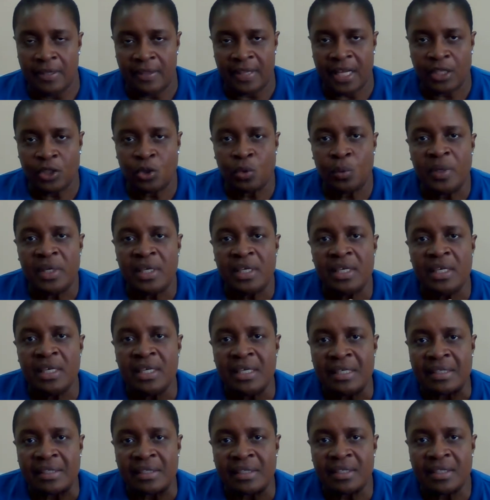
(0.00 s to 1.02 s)
that we
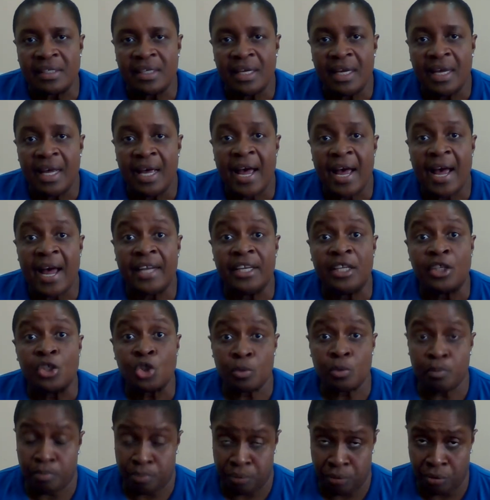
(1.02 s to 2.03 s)
eat and
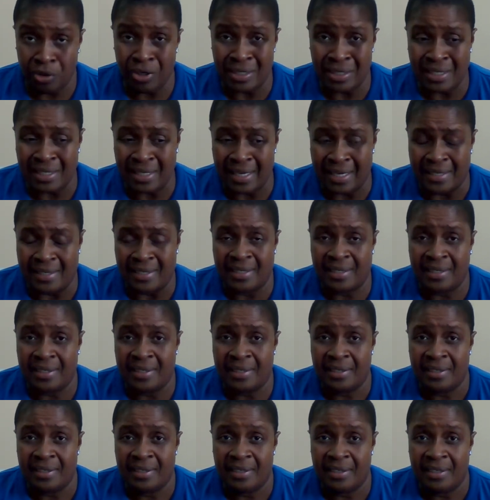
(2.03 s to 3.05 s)
it's
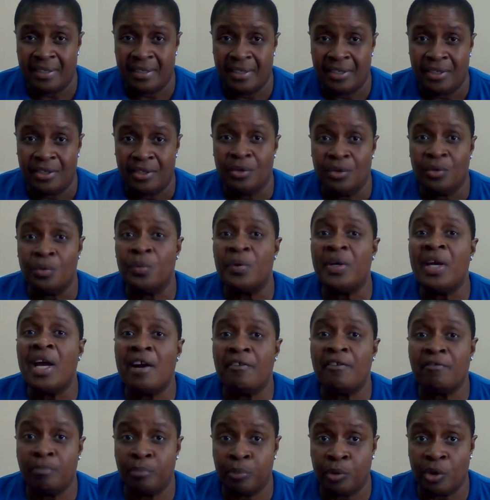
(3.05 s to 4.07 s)
processed, we
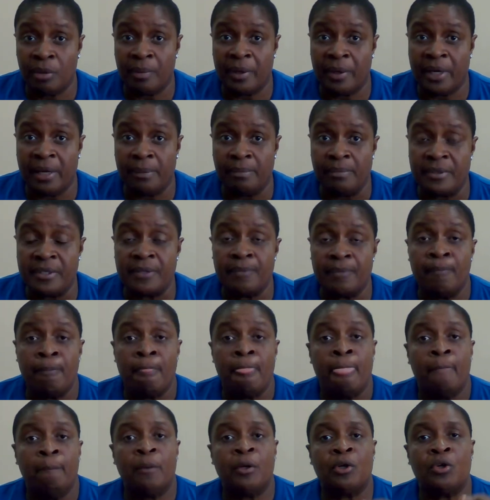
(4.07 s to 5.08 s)
have problems
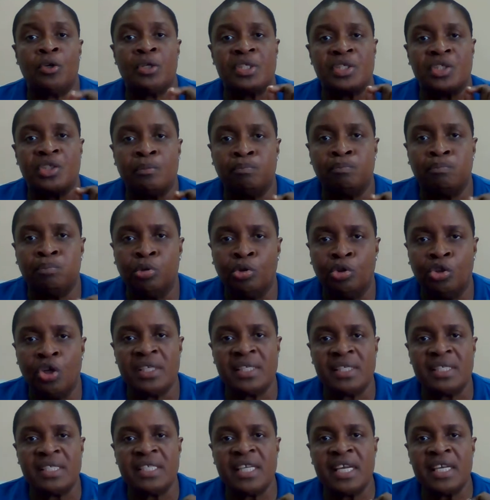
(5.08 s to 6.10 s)
because the
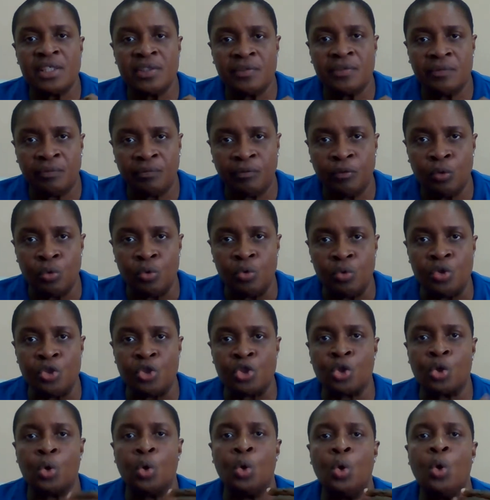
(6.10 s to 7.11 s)
processed
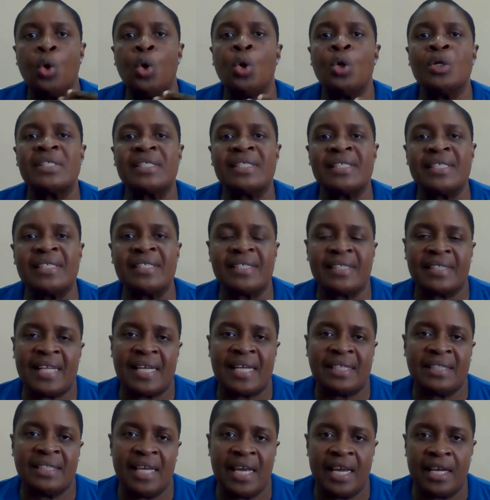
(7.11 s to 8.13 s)
foods causes
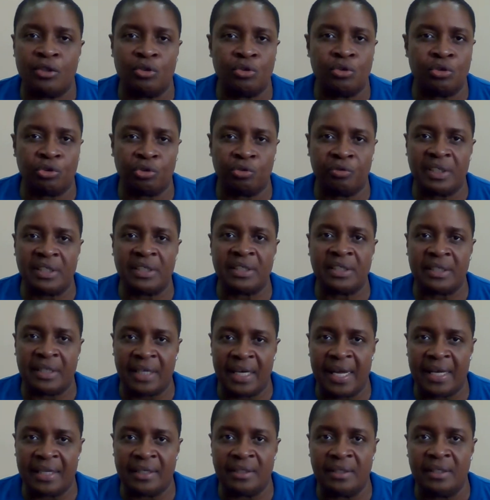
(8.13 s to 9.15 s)
that endocrine
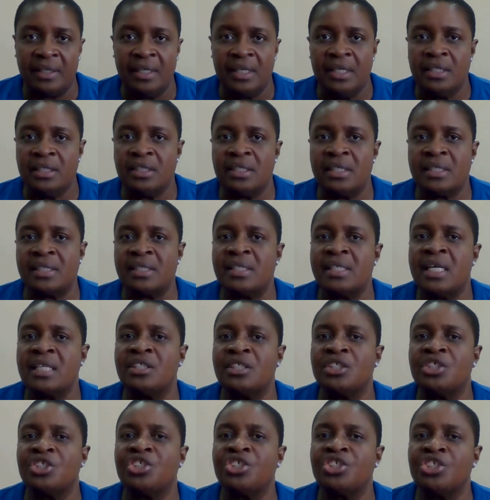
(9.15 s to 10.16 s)
gland to
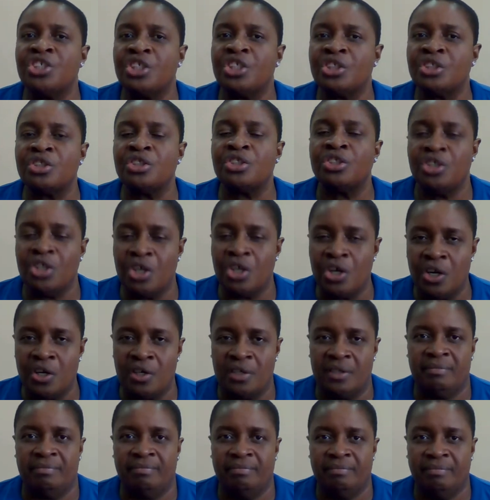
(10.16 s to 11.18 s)
start to shut
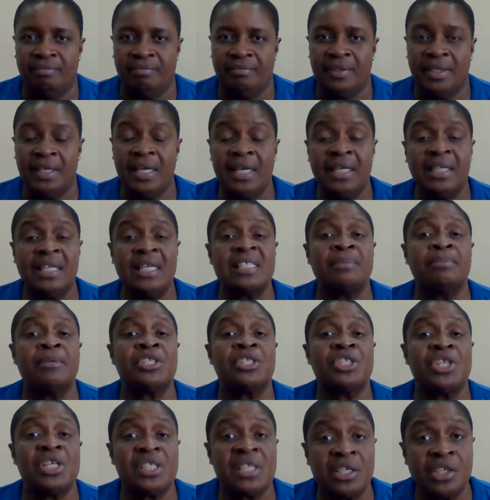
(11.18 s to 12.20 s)
down in as
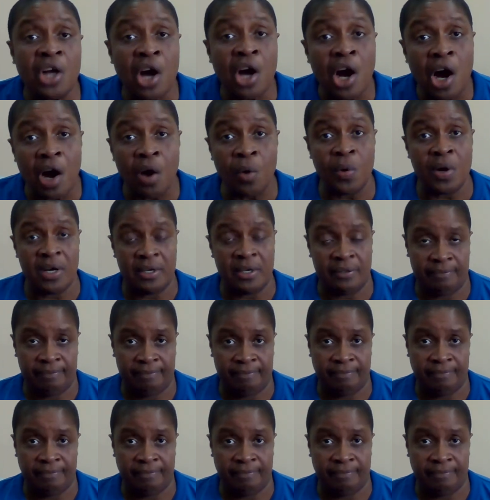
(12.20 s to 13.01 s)
much as an hour,